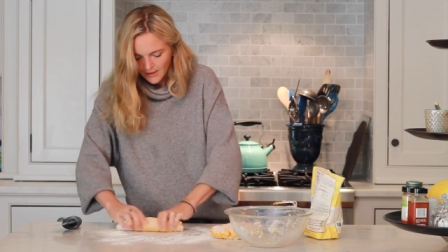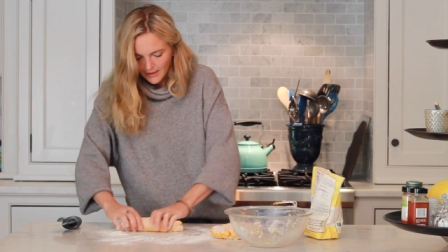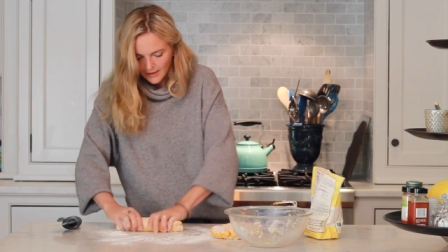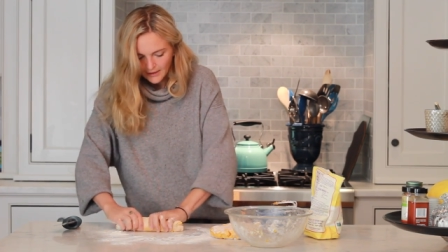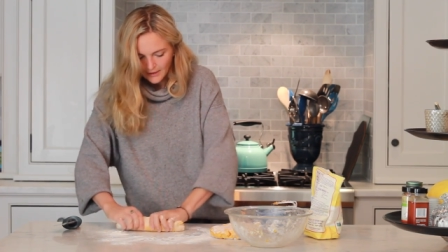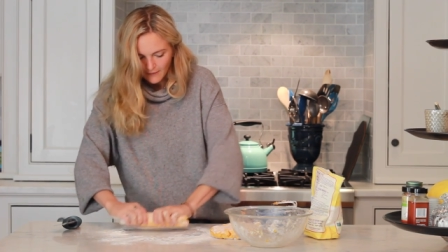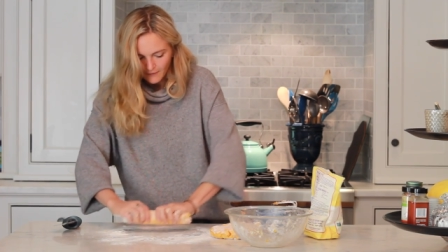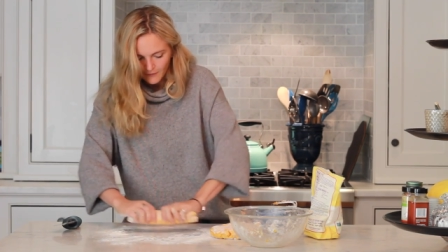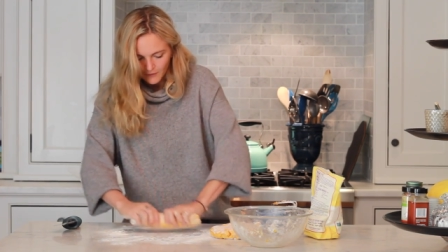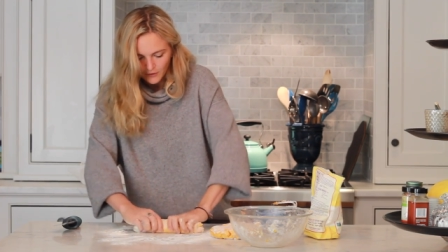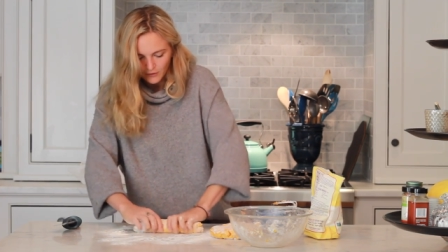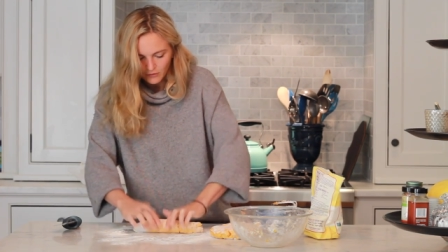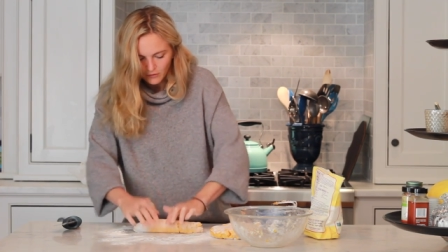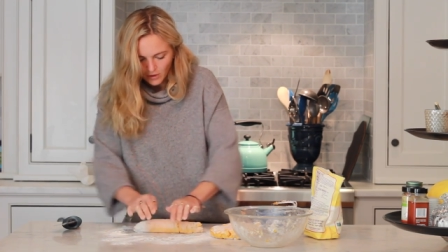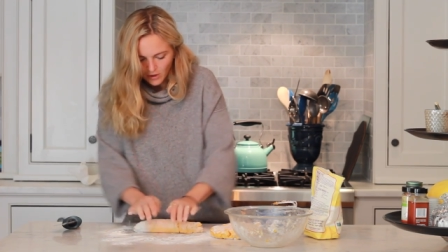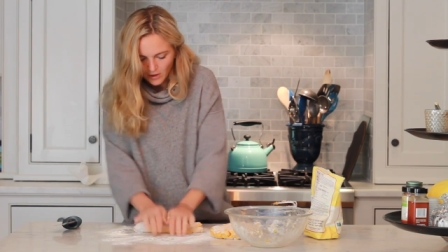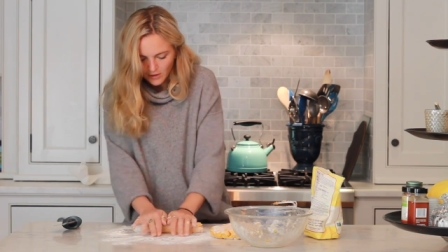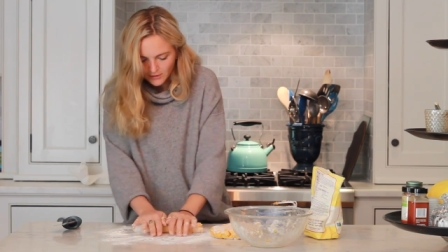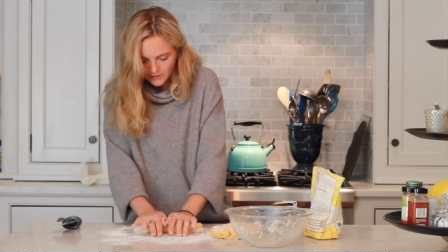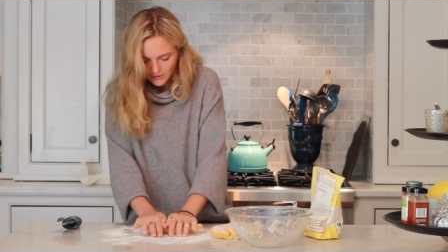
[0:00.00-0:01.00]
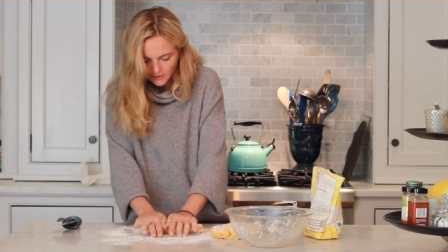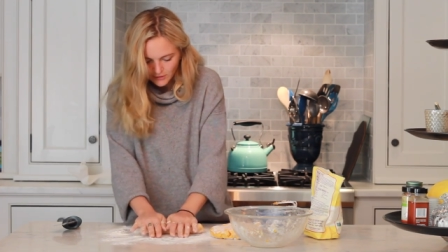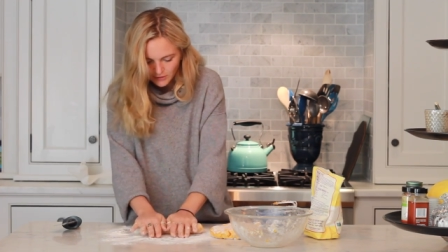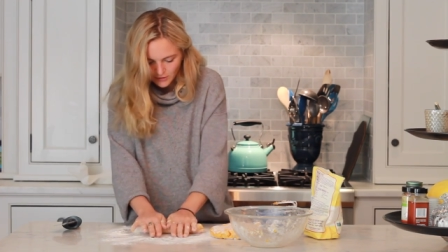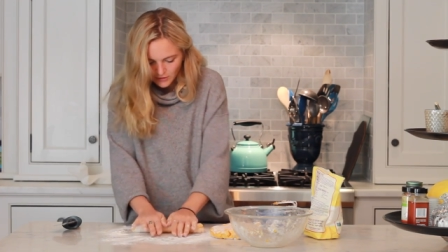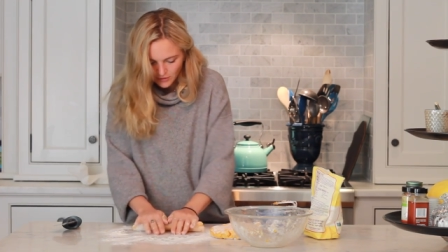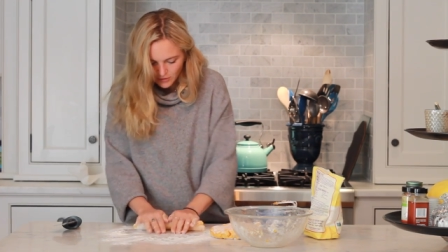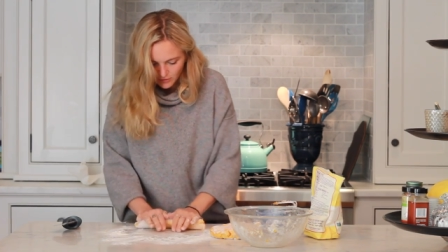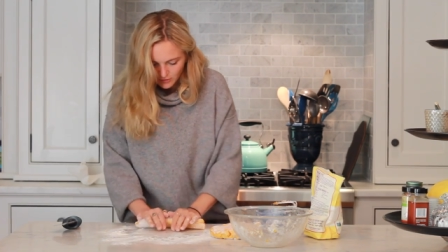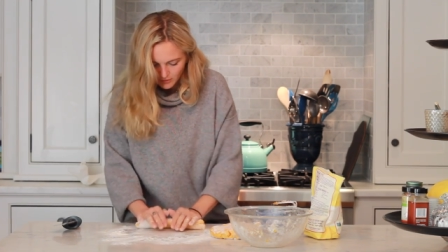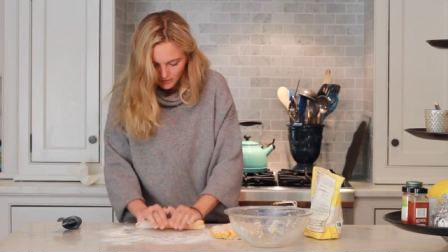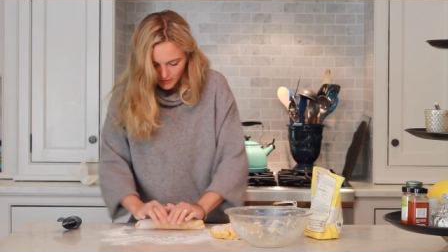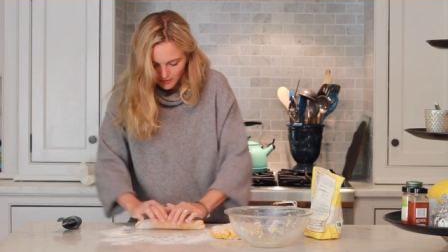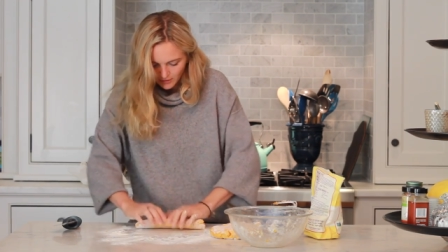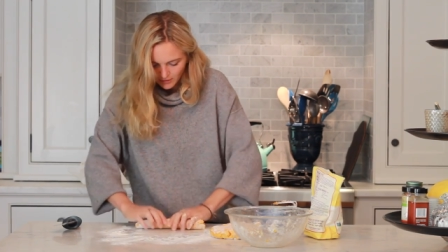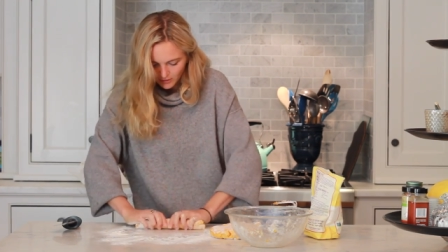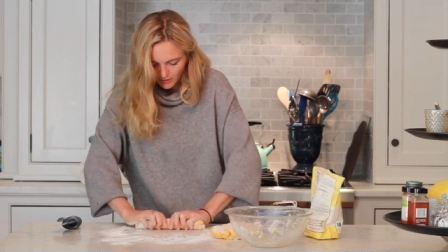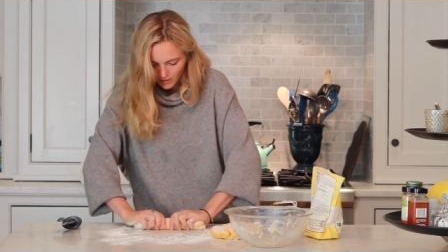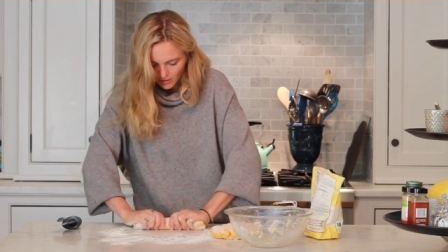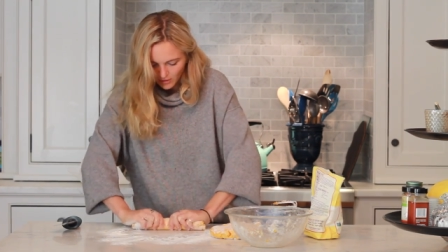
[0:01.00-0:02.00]
And if your logs are too
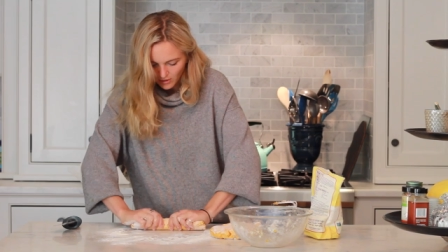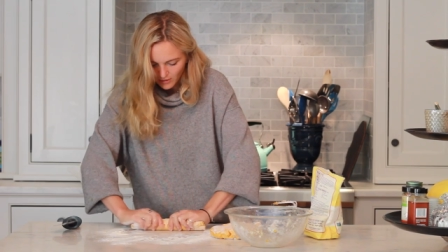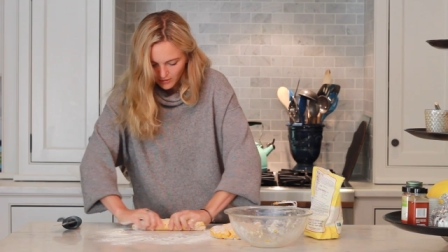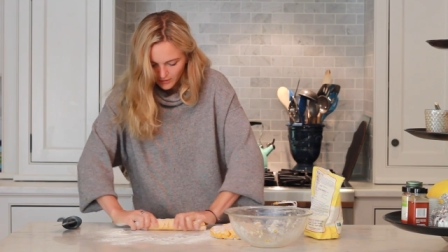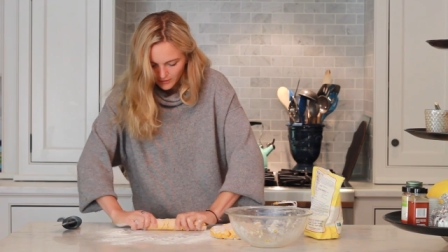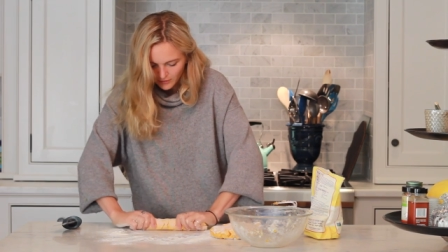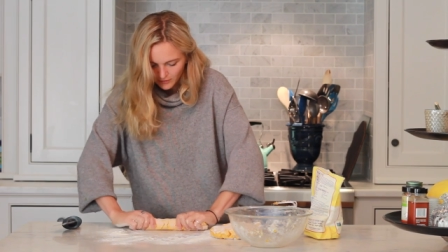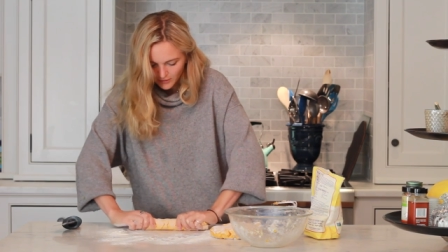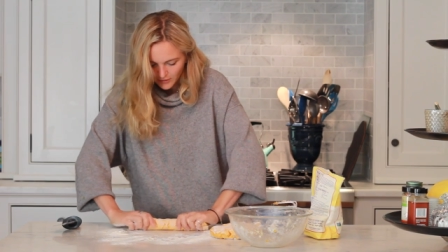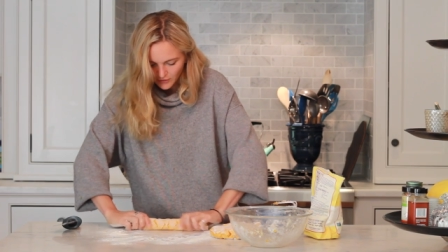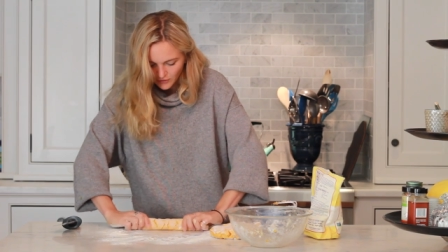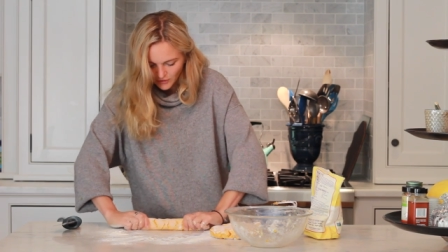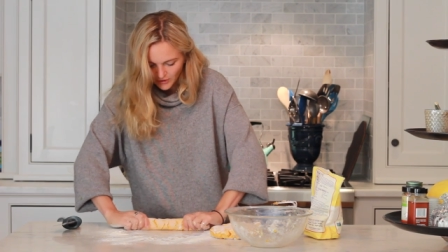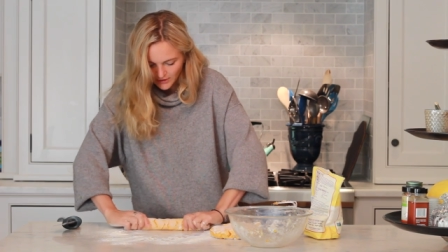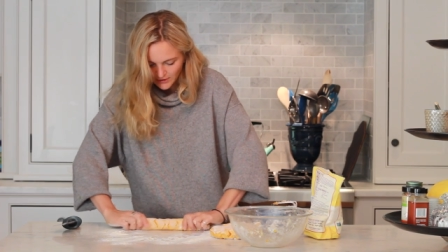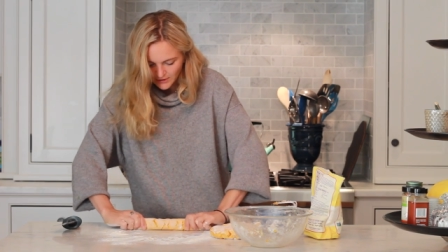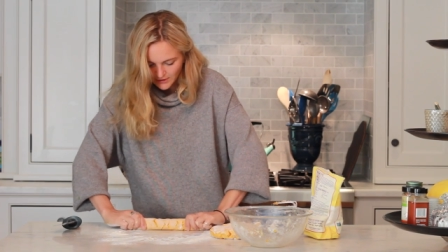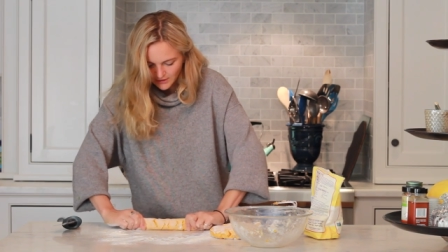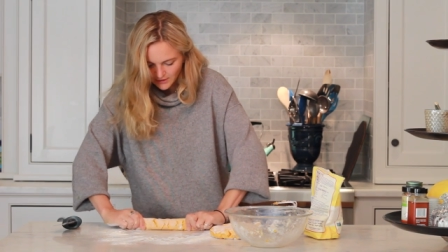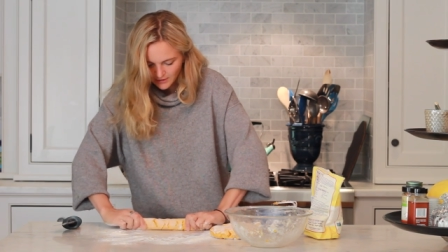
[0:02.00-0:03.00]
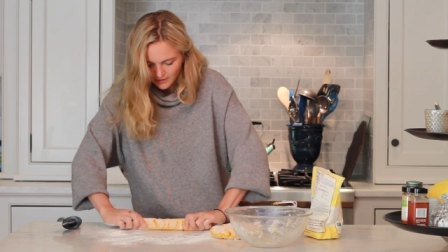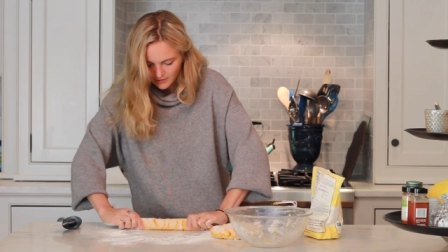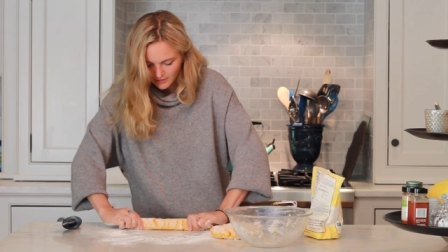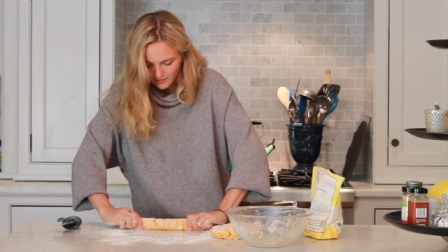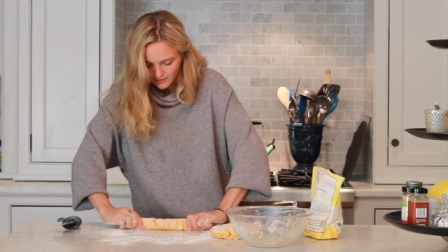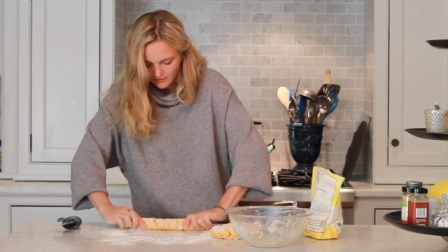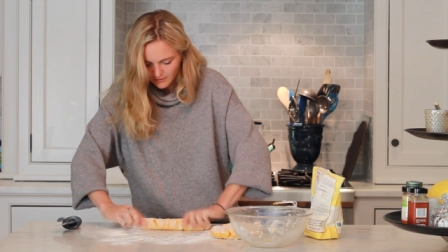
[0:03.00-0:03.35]
long, you can just